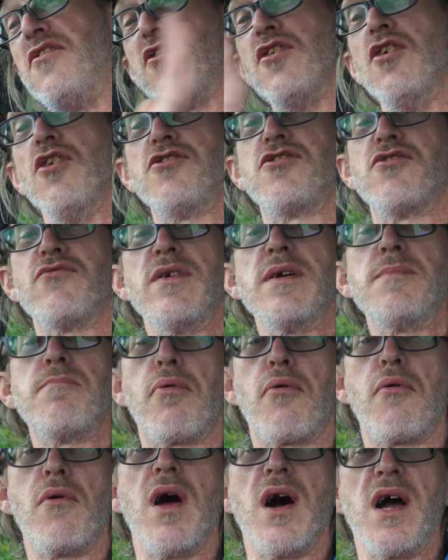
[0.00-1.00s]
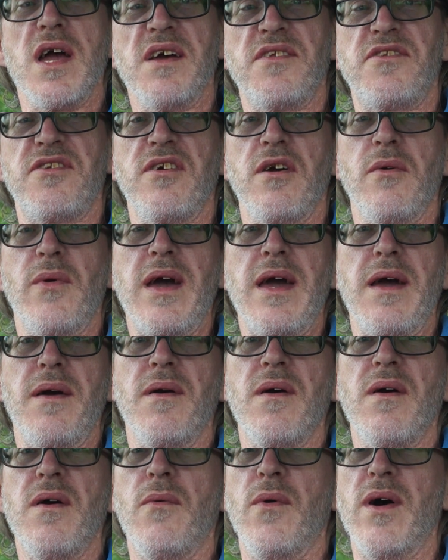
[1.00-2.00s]
surgery prior to it,
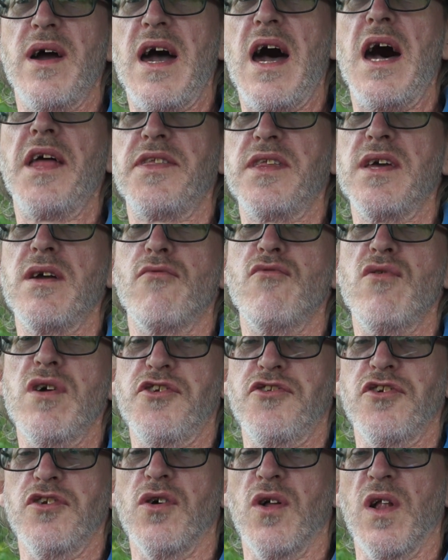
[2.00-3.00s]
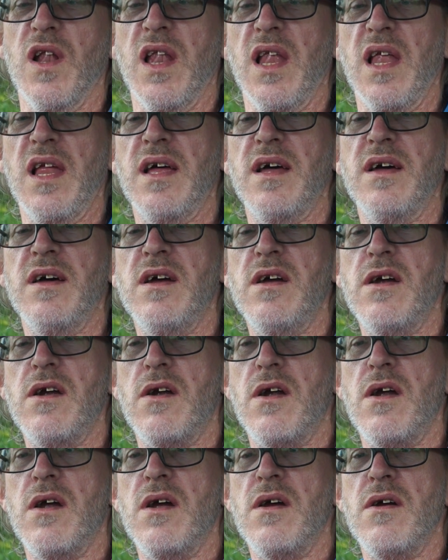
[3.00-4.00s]
where I had the original
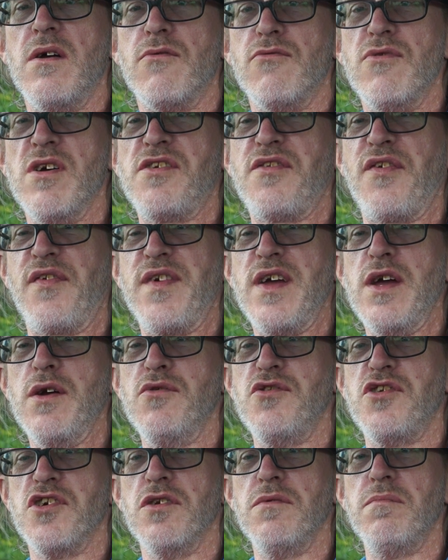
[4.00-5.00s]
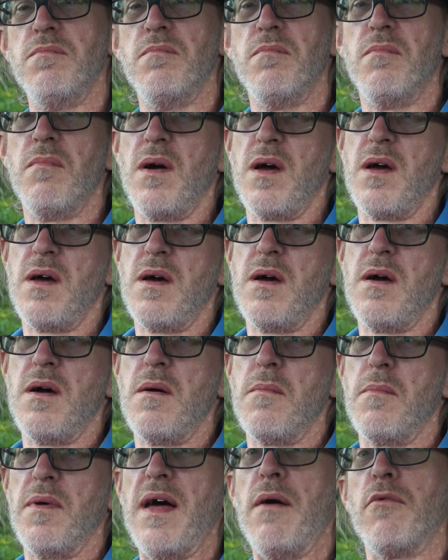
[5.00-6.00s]
wrist fusion,
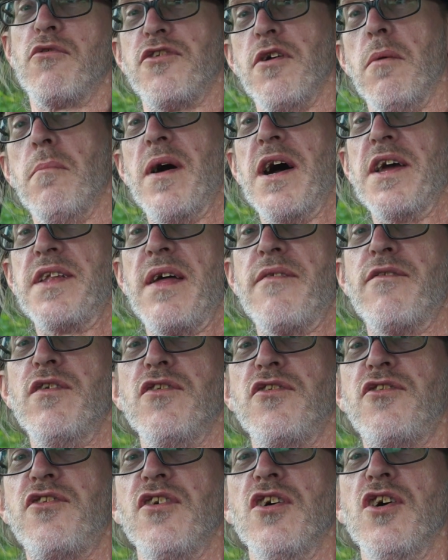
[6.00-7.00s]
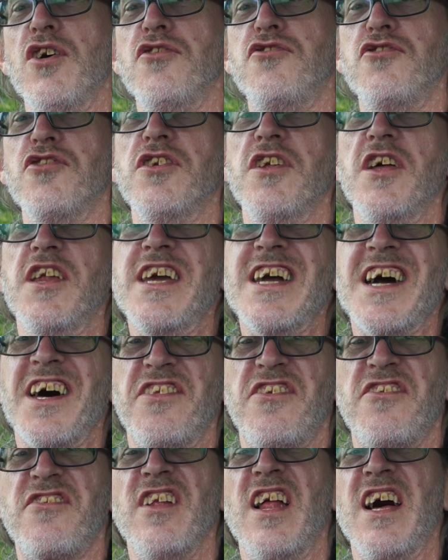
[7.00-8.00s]
but that was done by a different surgeon and he
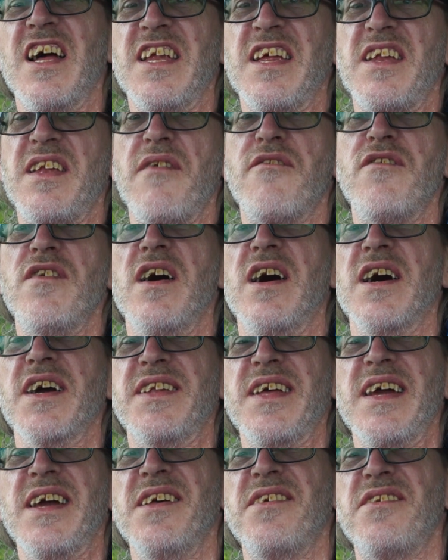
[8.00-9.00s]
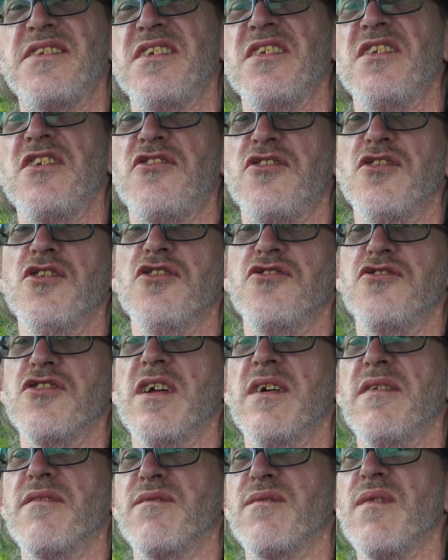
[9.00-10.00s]
had slightly different ideas to the
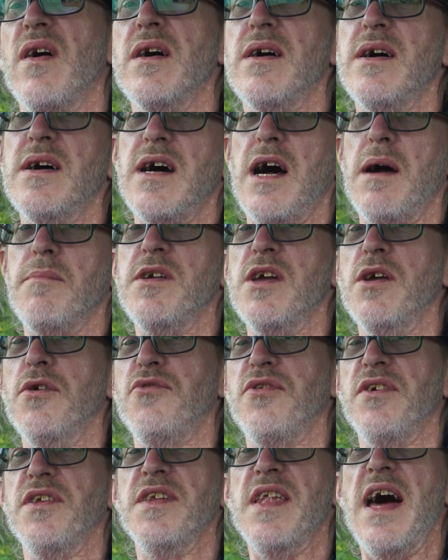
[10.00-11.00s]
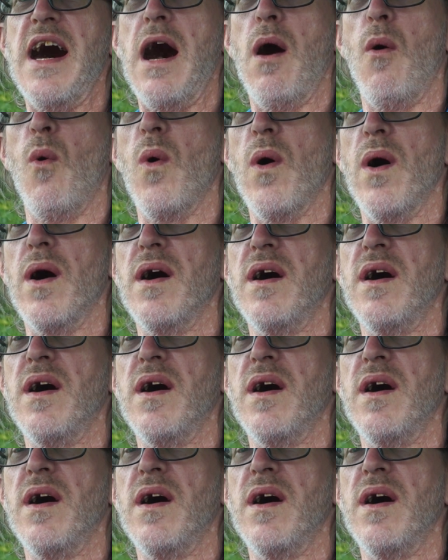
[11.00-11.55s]
surgeon I'm using now.